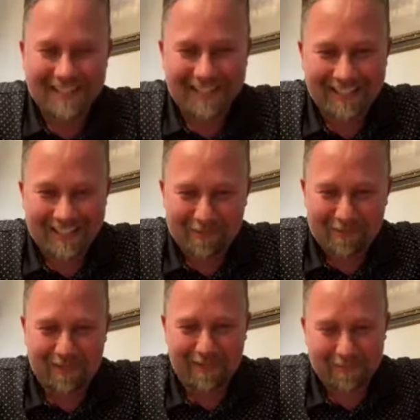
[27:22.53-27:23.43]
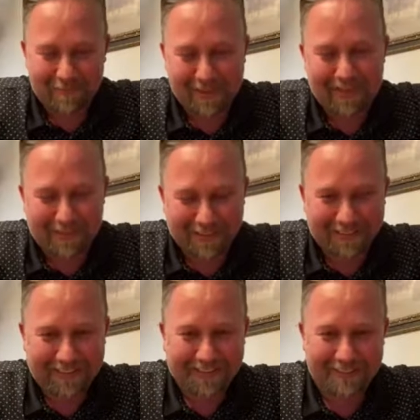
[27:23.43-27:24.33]
That one that we called
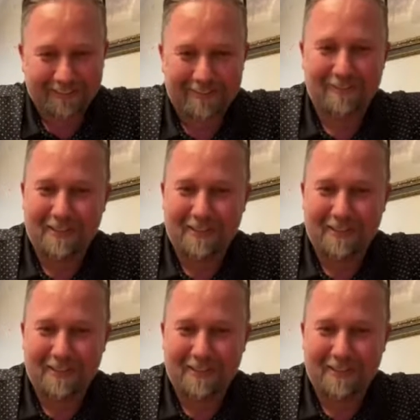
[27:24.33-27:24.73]
in, and